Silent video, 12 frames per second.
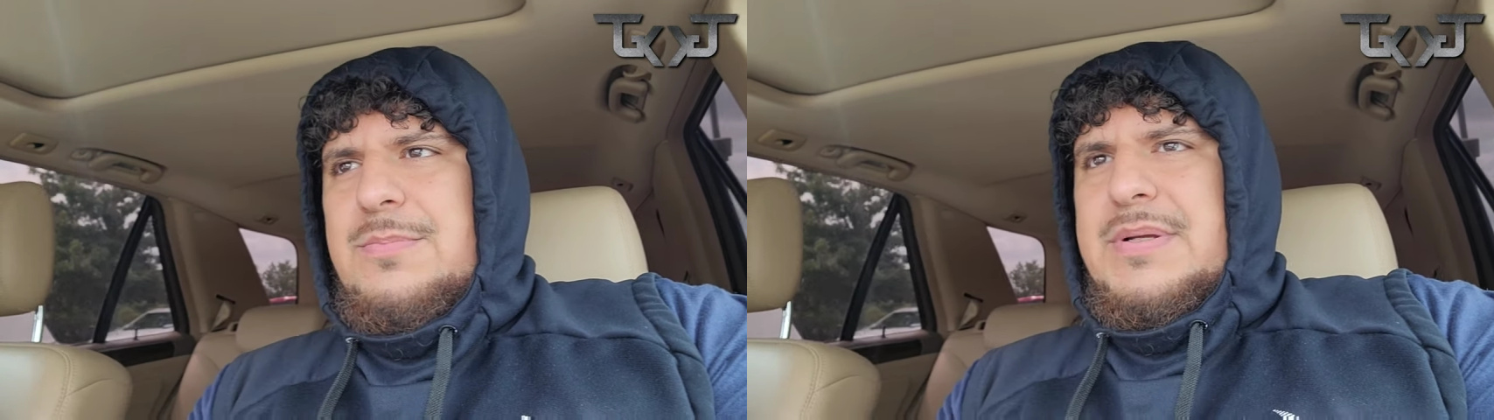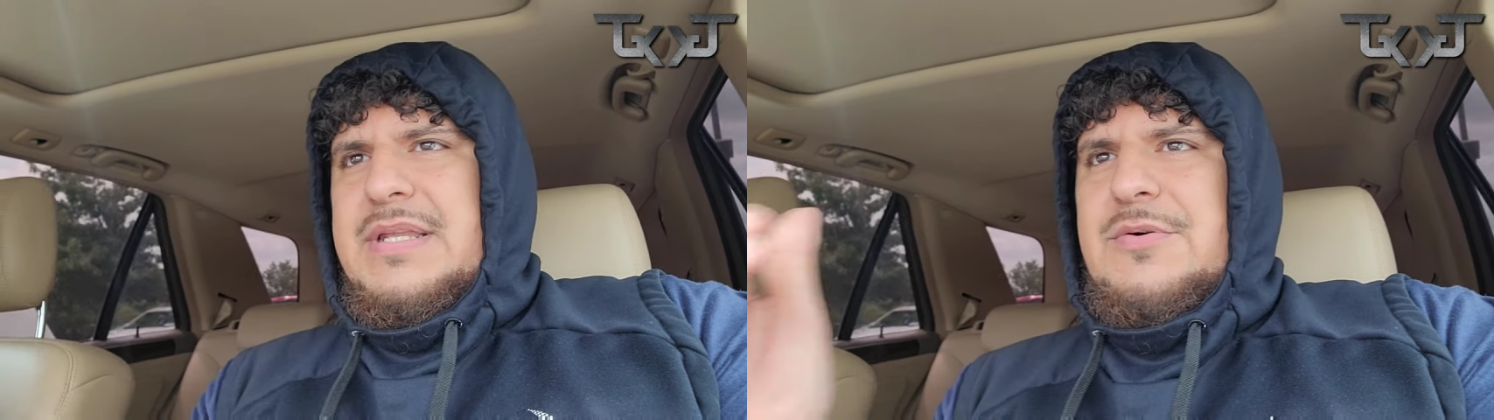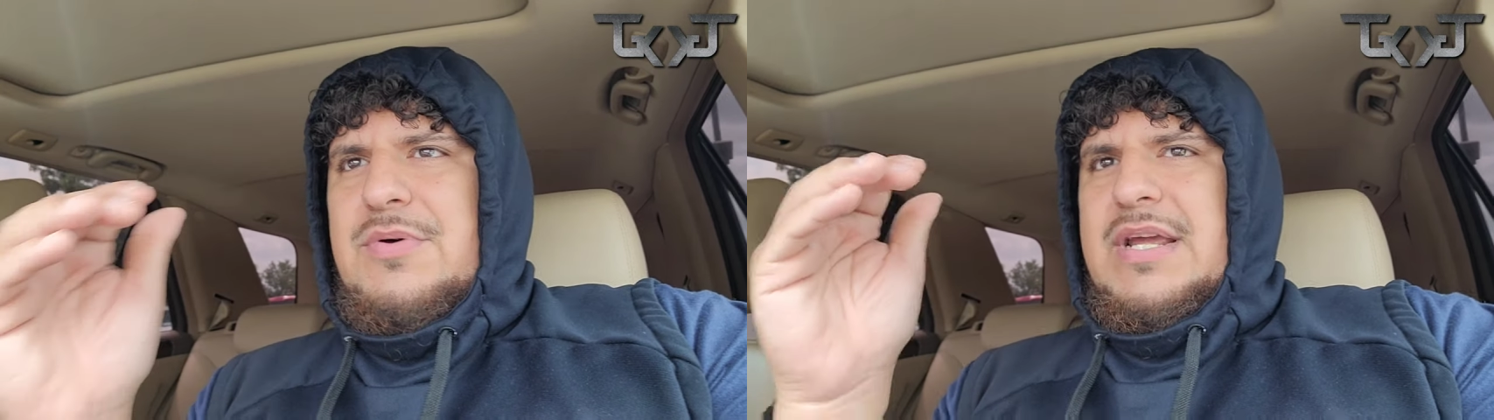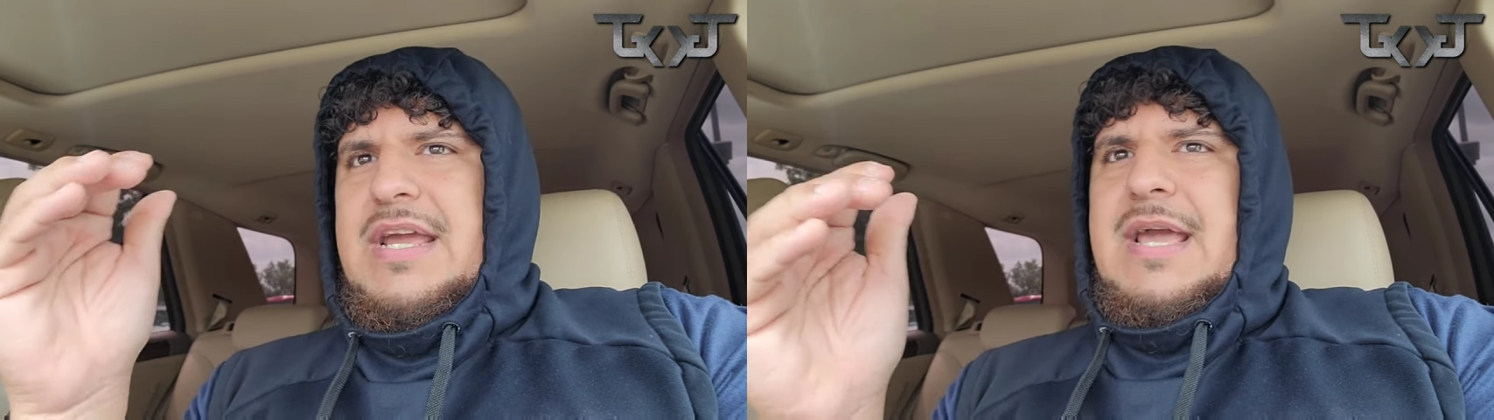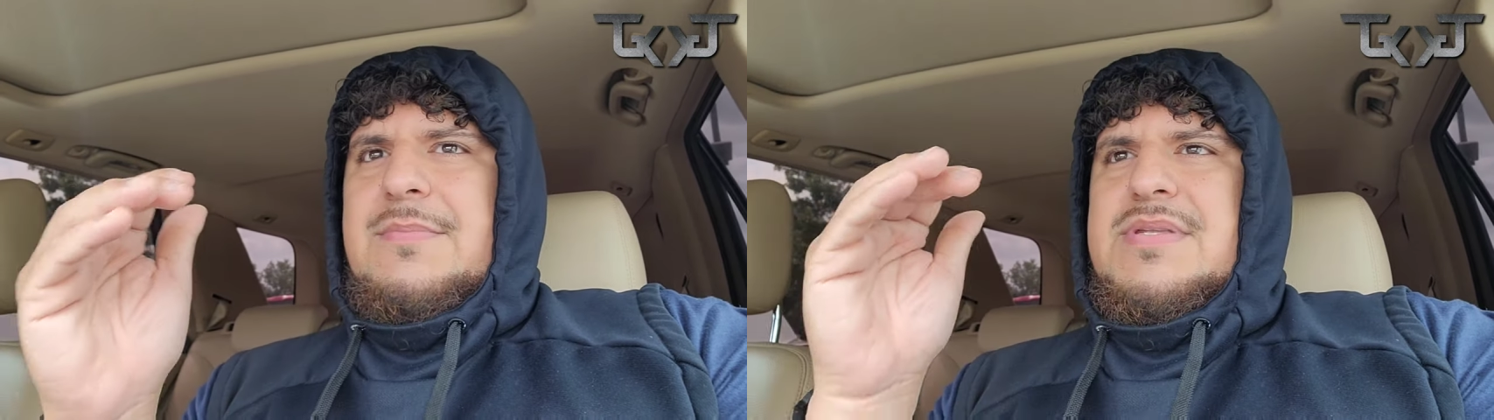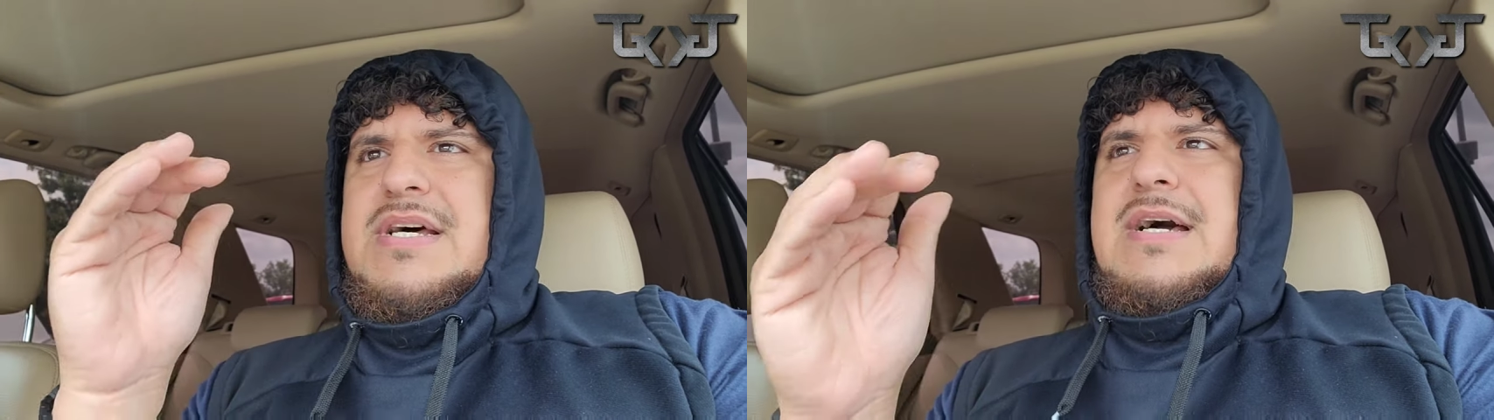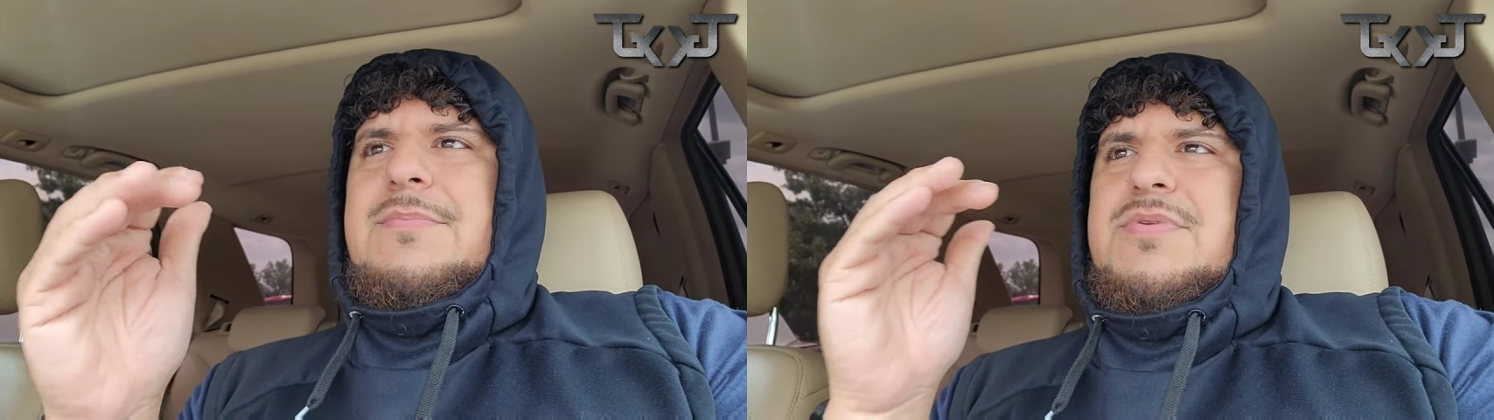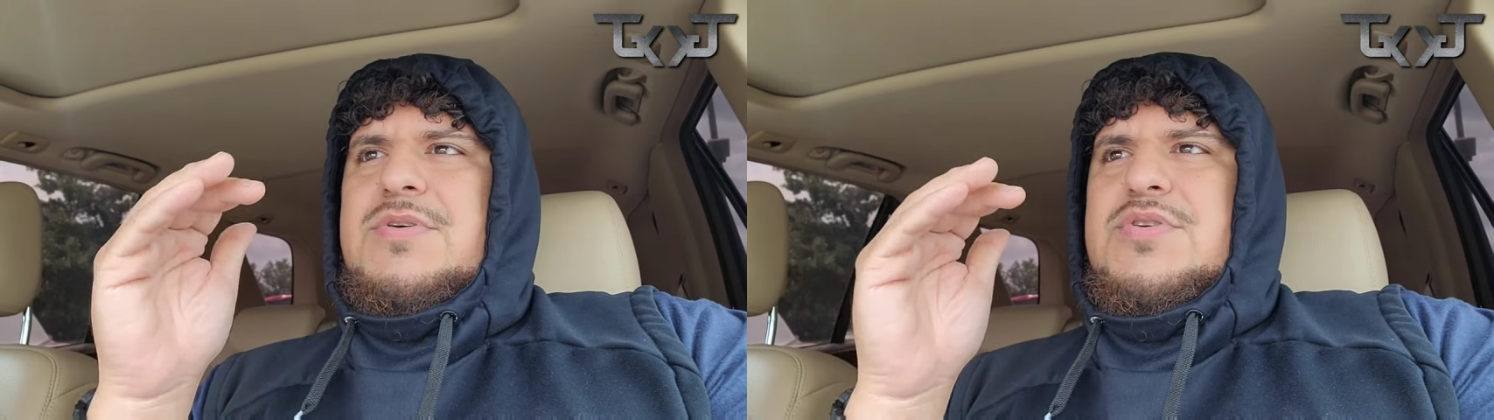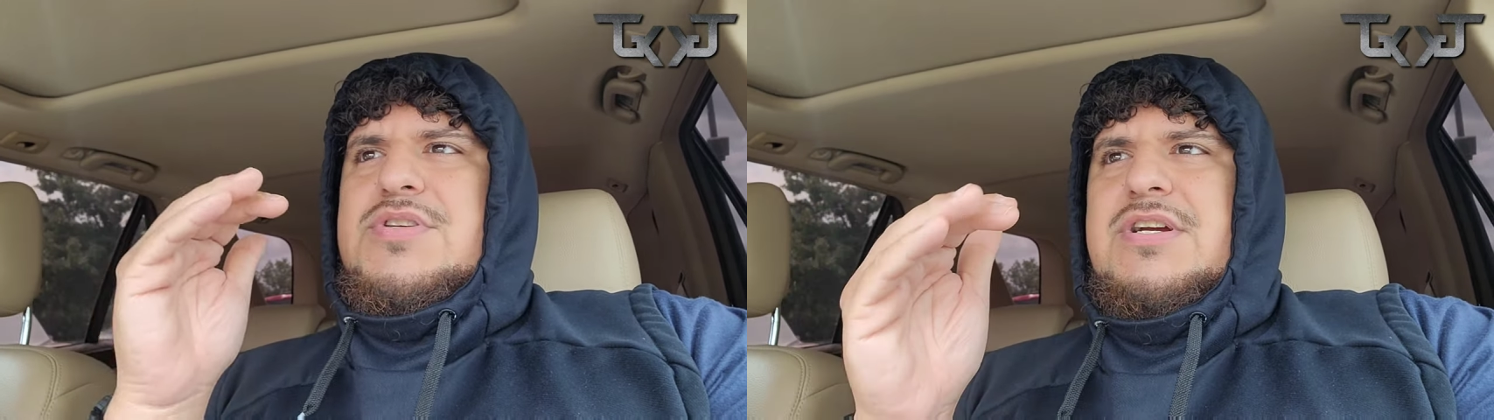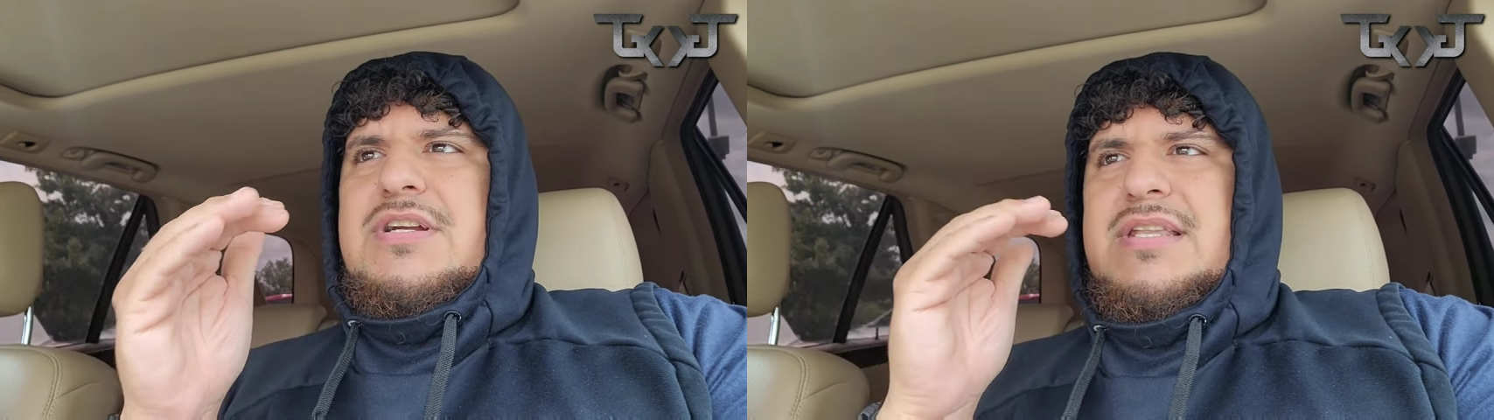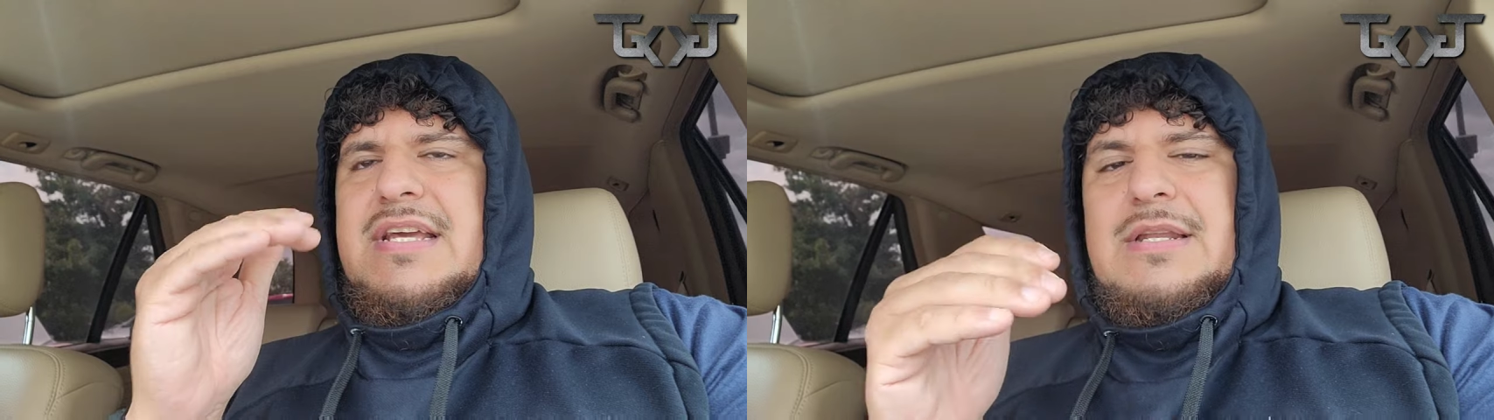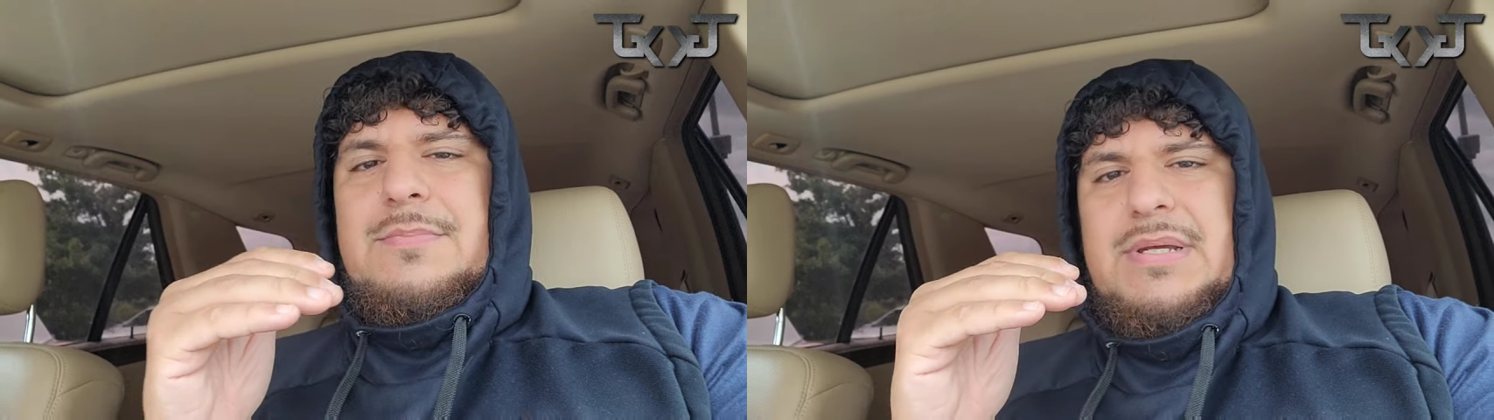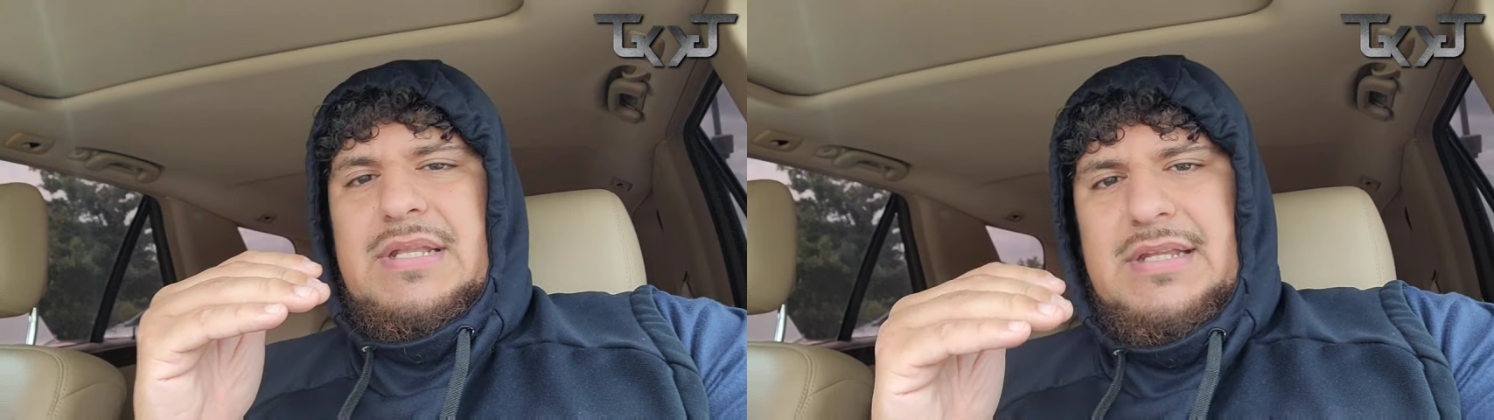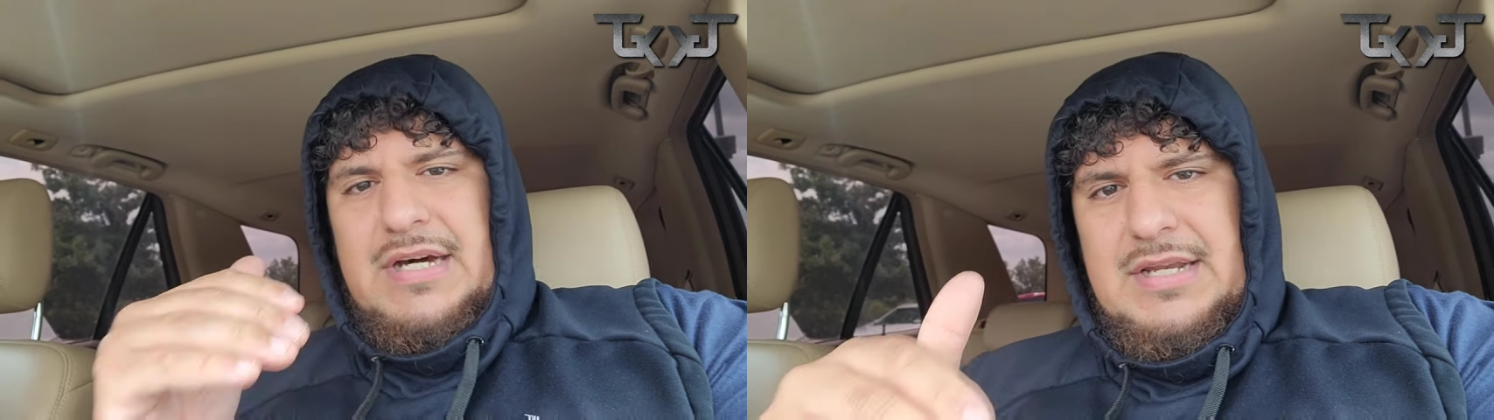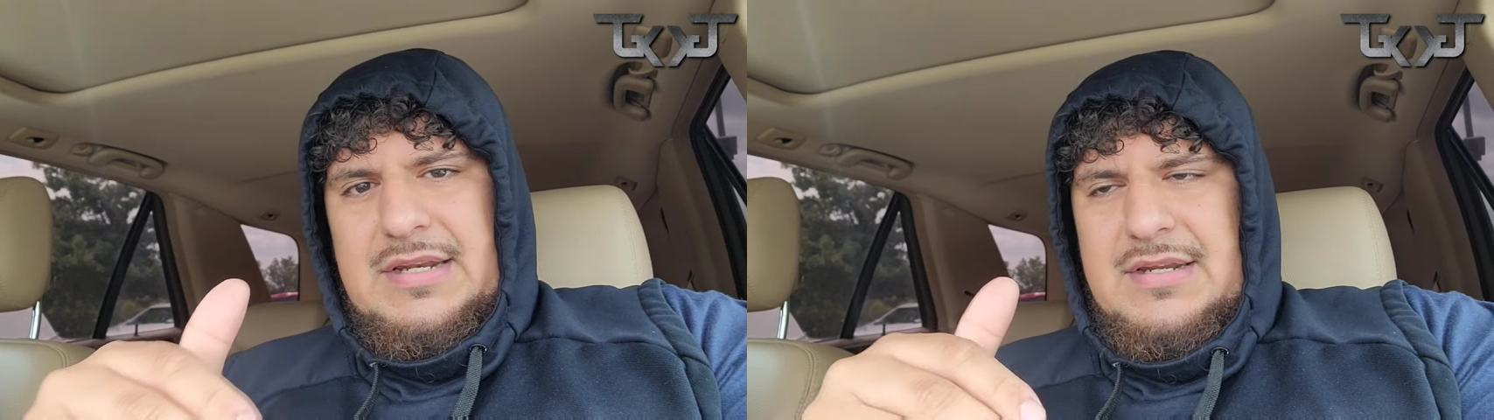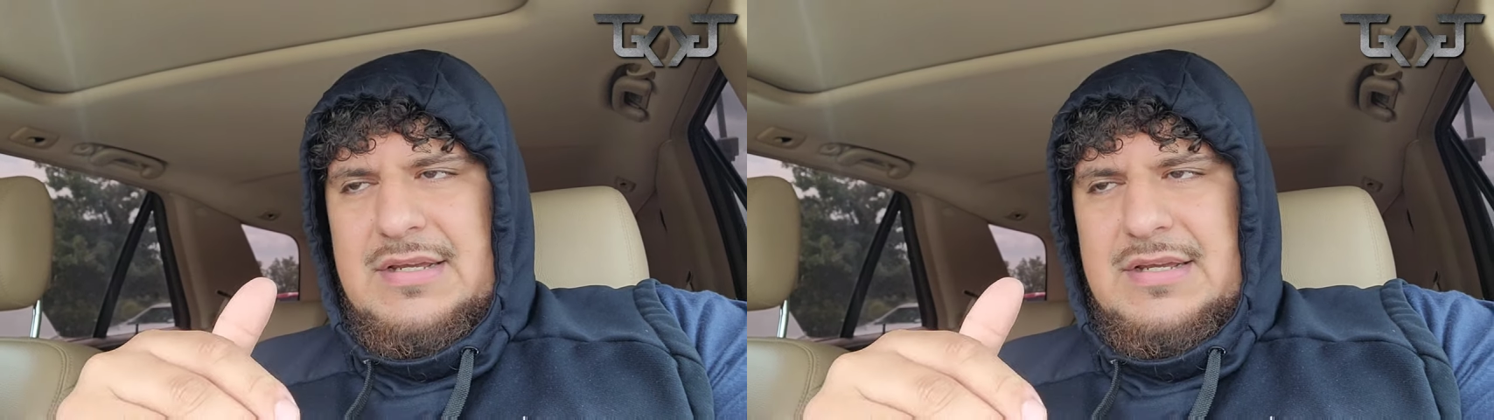but then when it came time to a certain thing to be done,